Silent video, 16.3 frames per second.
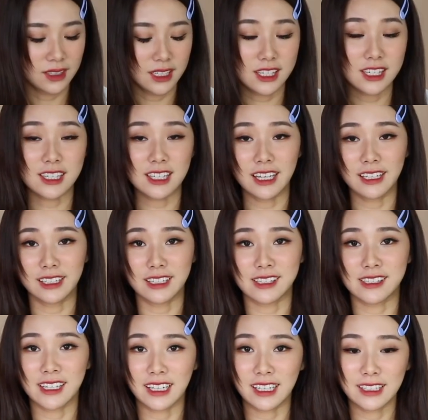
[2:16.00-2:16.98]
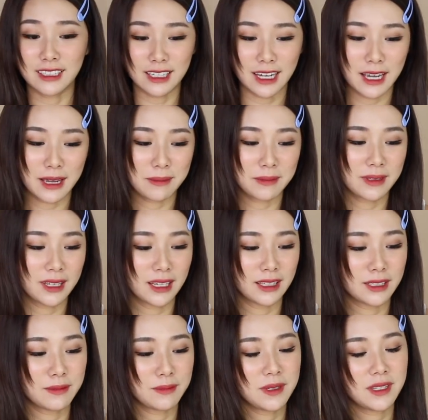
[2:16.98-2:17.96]
This is like their second time
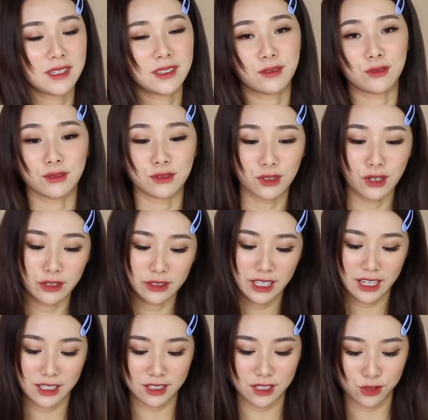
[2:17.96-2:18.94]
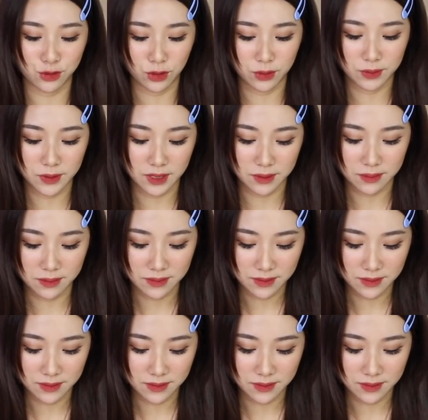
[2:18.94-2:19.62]
telling me to not touch the swab tip.